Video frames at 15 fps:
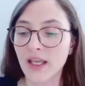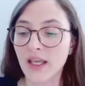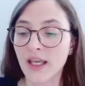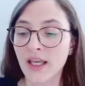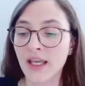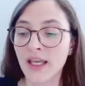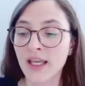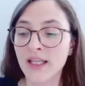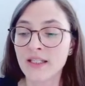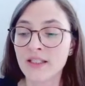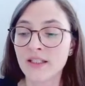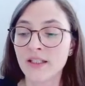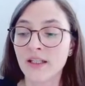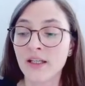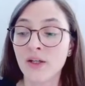
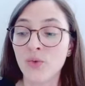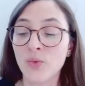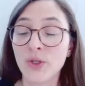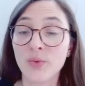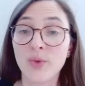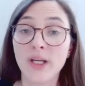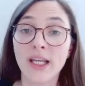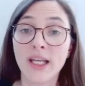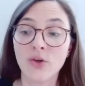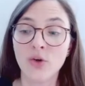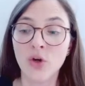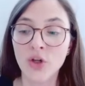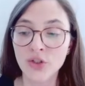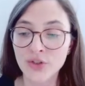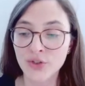And what we can
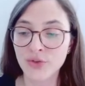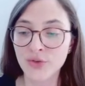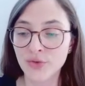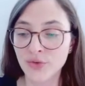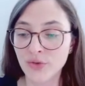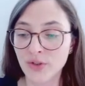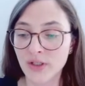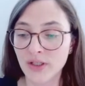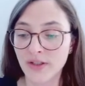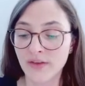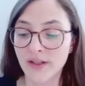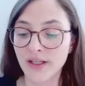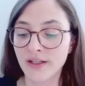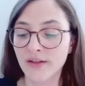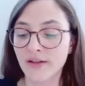also do
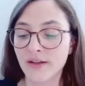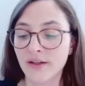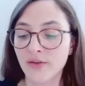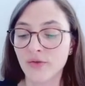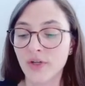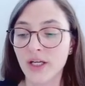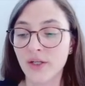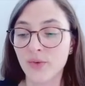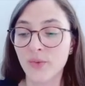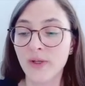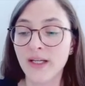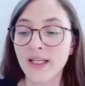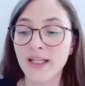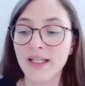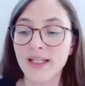then right
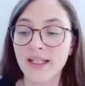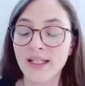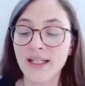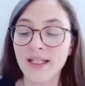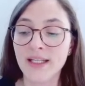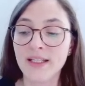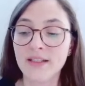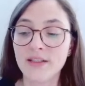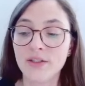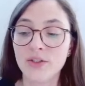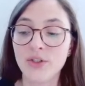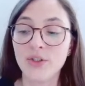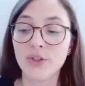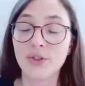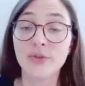away is
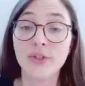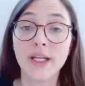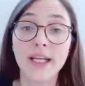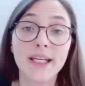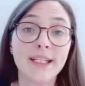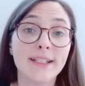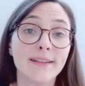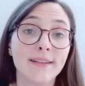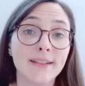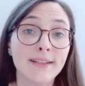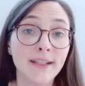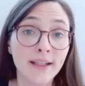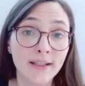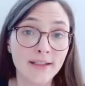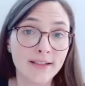to create a
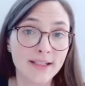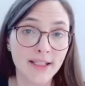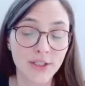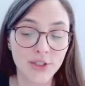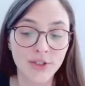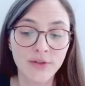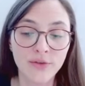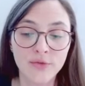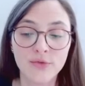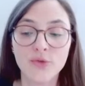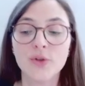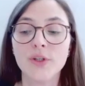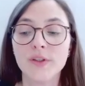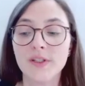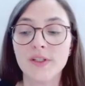second session
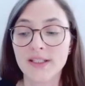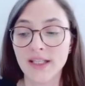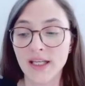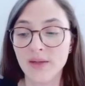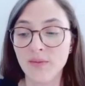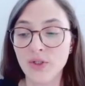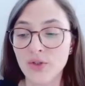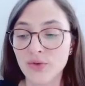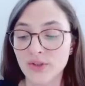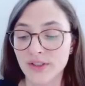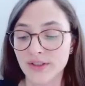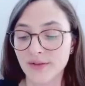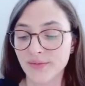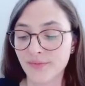for the same user.